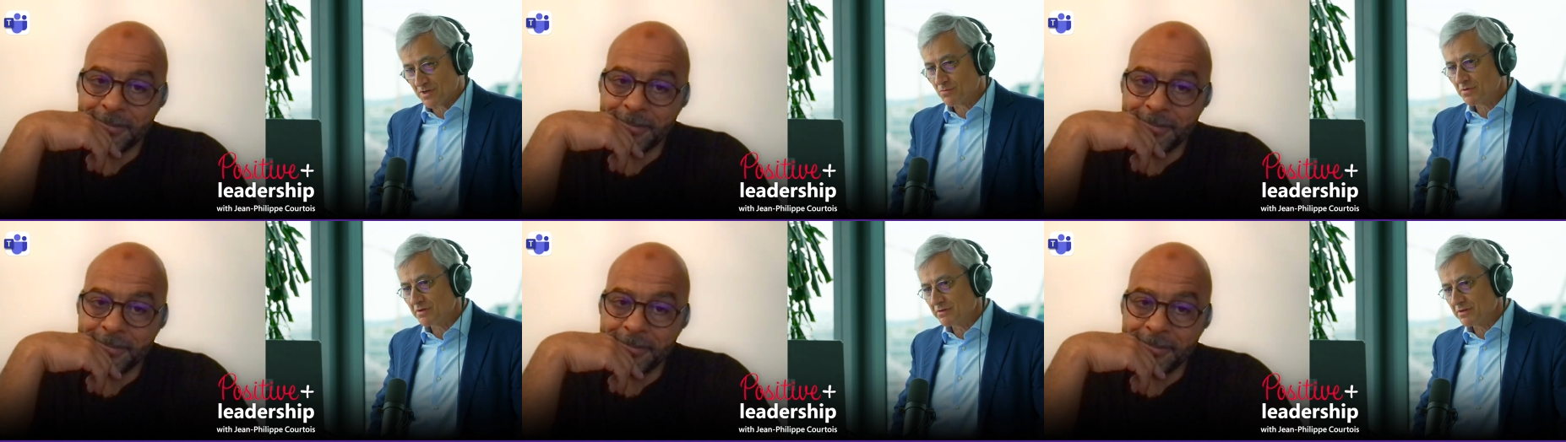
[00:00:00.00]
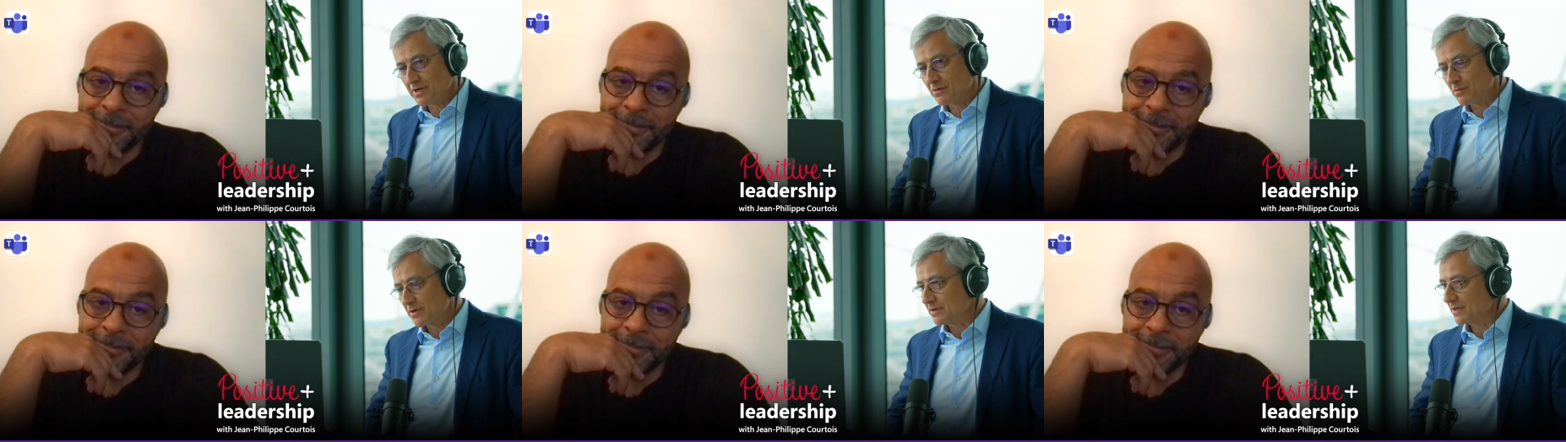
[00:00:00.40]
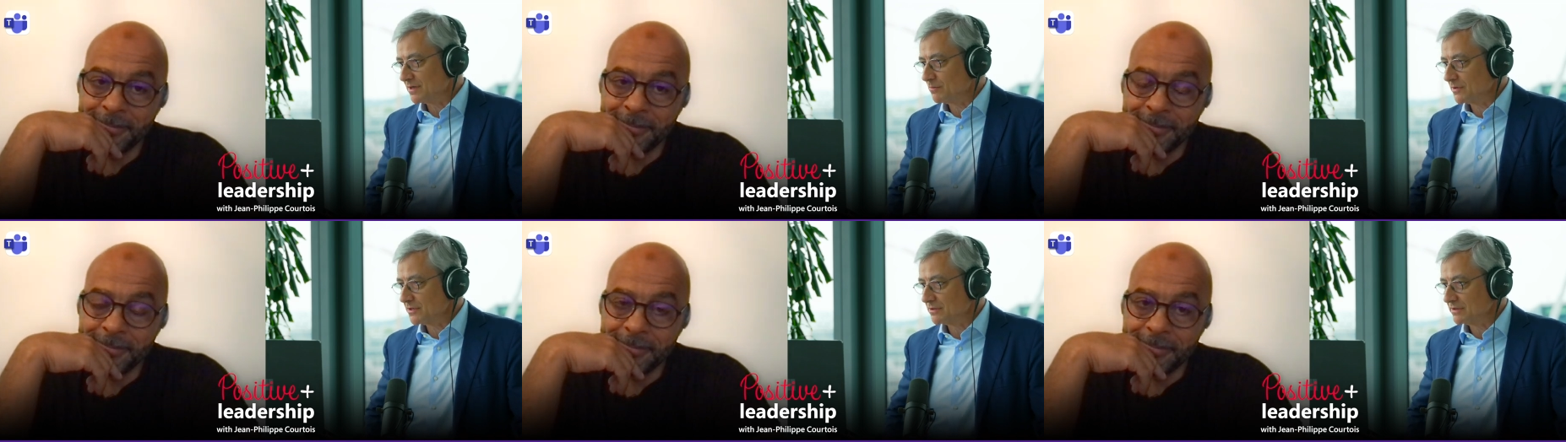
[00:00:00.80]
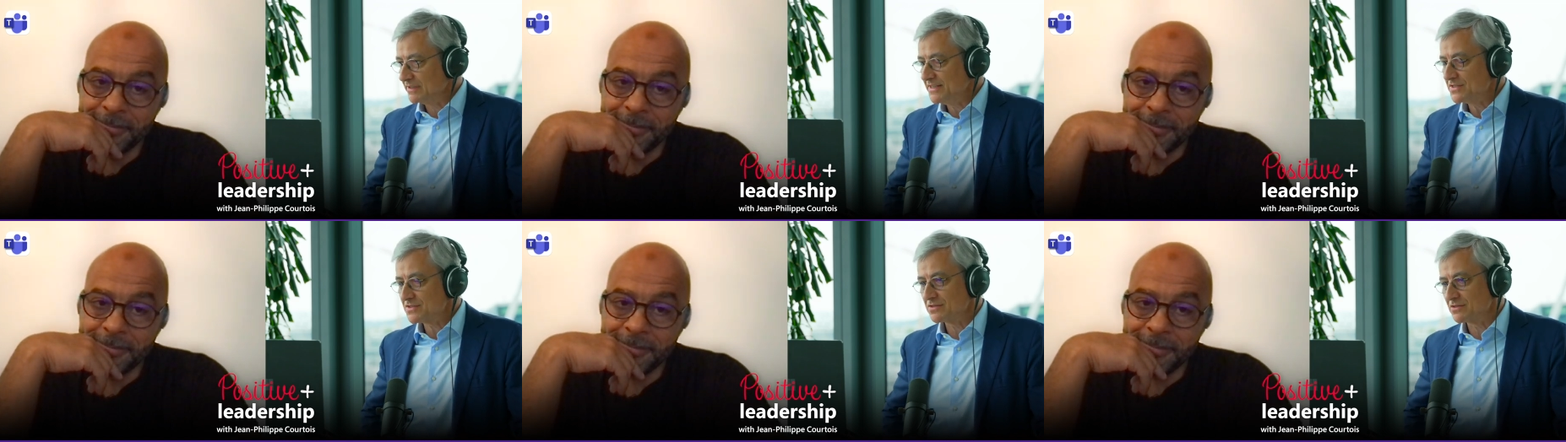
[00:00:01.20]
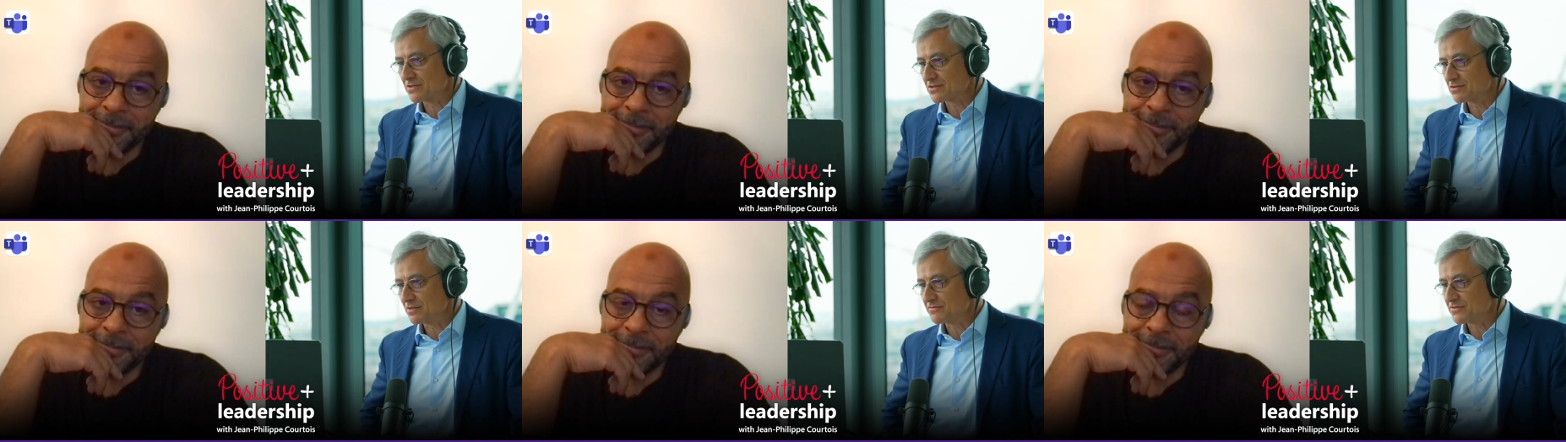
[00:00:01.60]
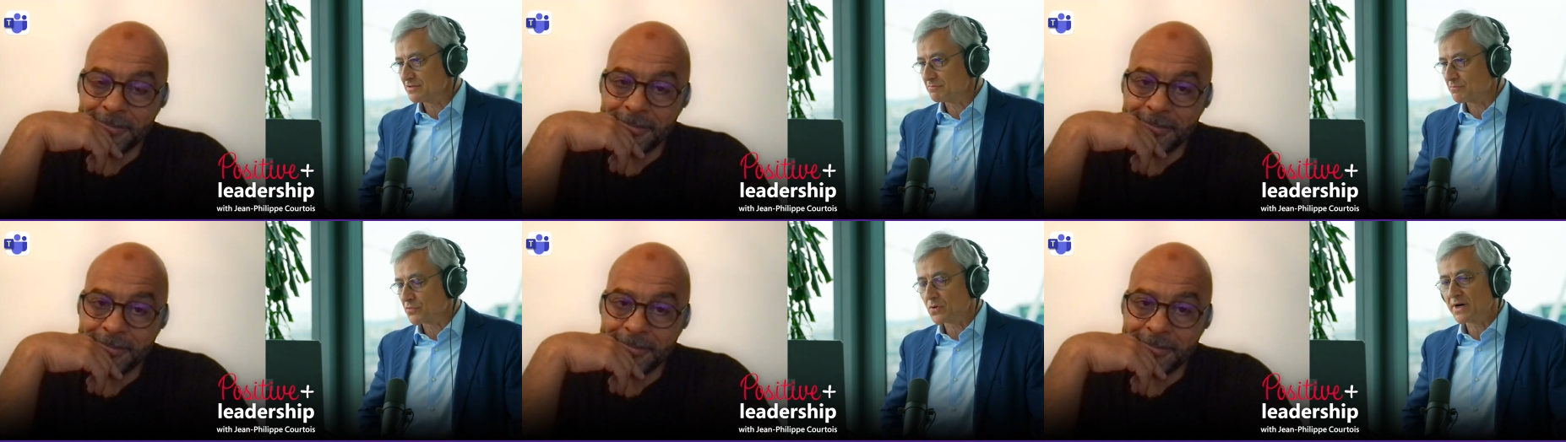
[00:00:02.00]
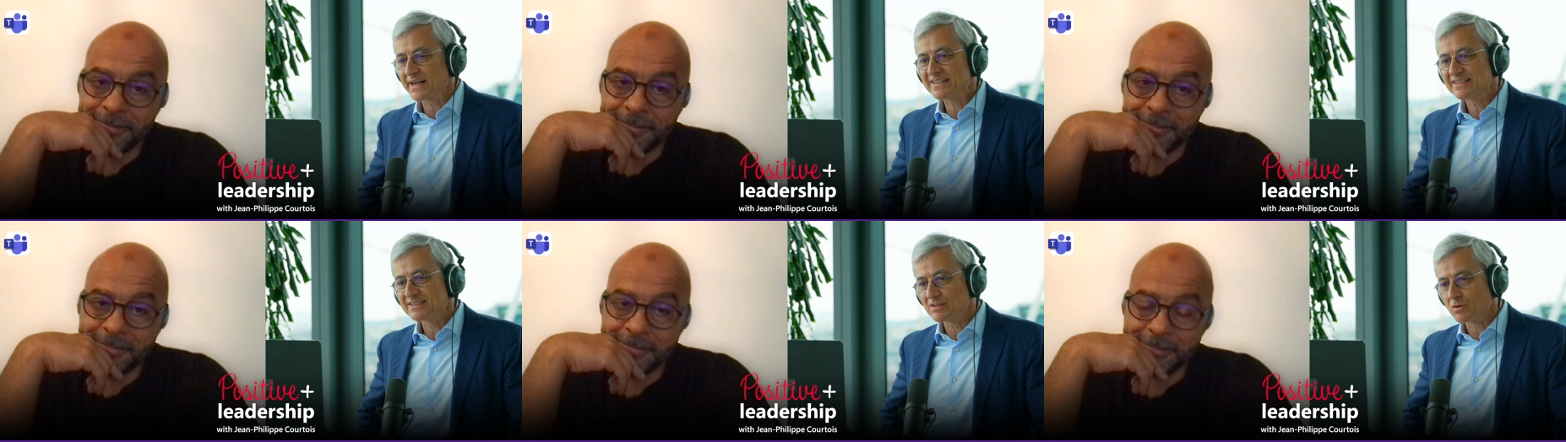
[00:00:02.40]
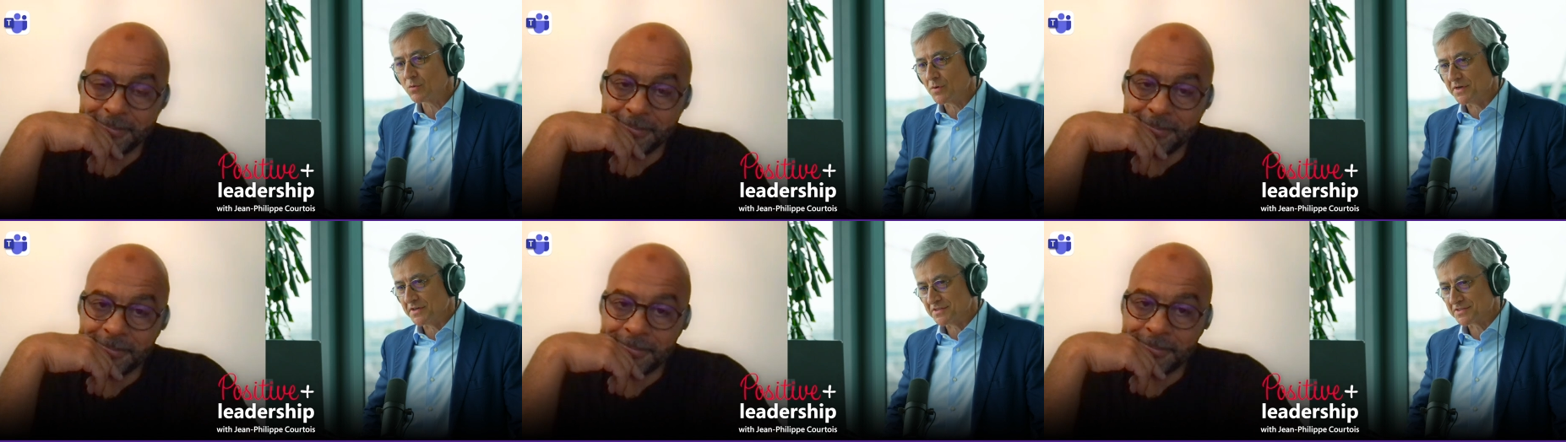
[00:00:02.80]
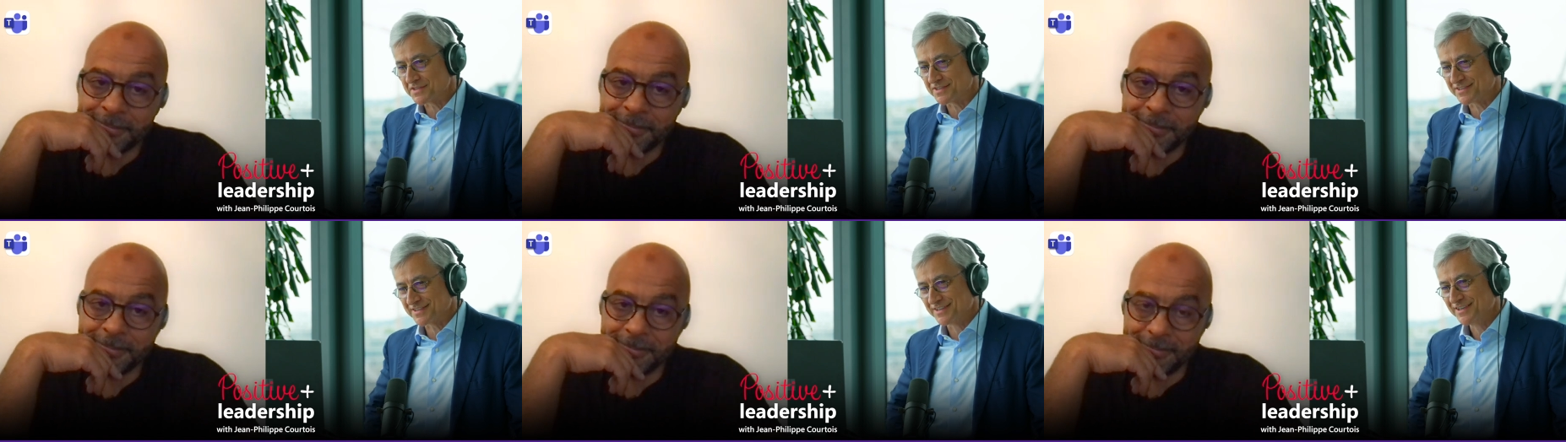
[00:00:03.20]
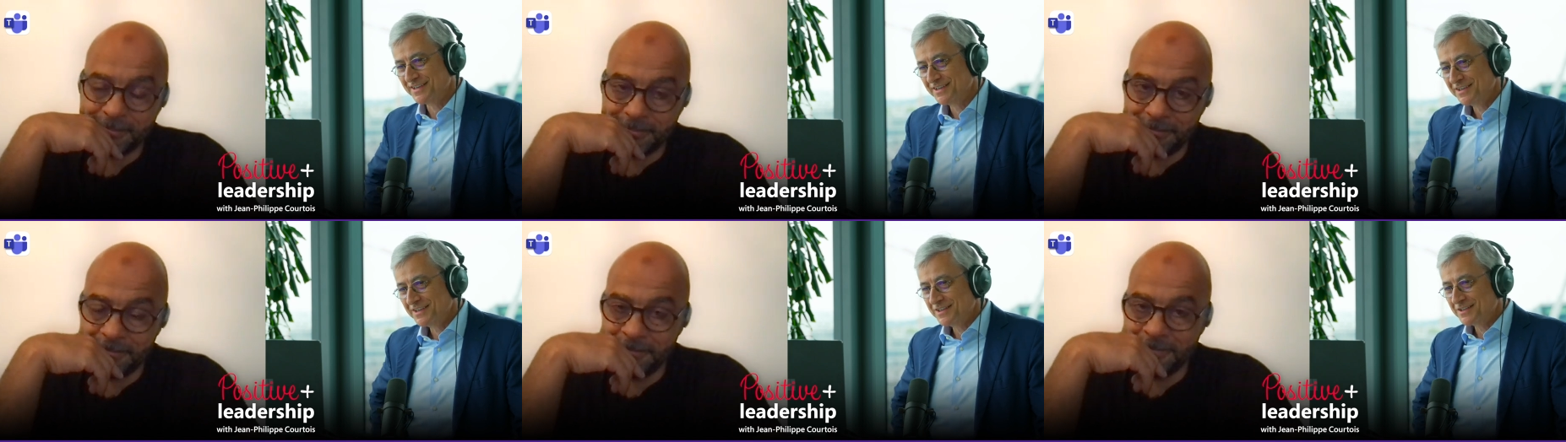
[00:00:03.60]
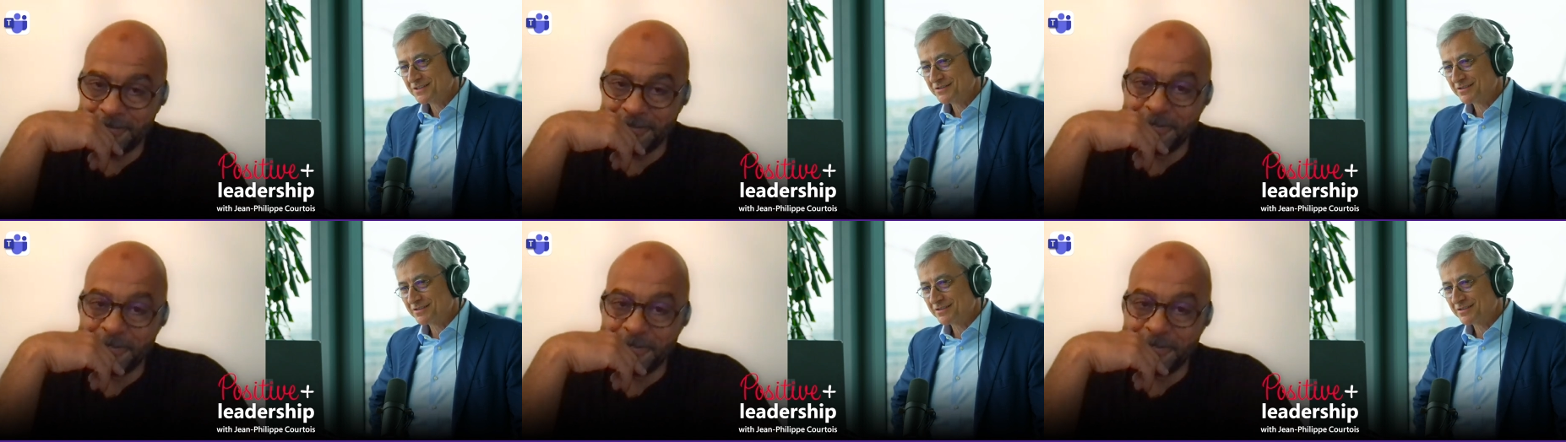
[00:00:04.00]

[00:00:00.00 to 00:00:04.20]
Speaker 1: I want I want I want our listeners to have some practical ways mm.